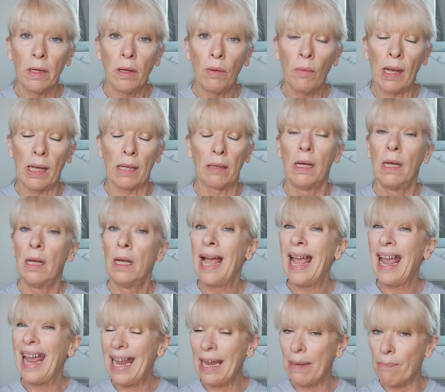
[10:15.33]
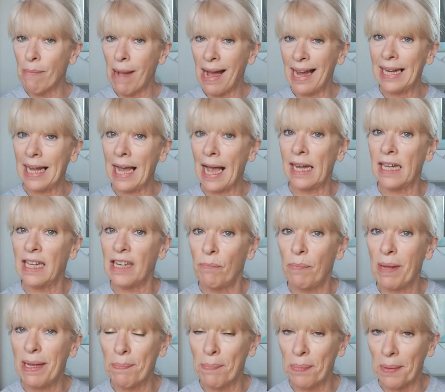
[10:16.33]
Well, it might kind of
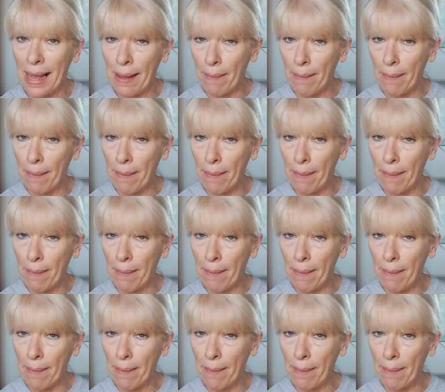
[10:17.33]
be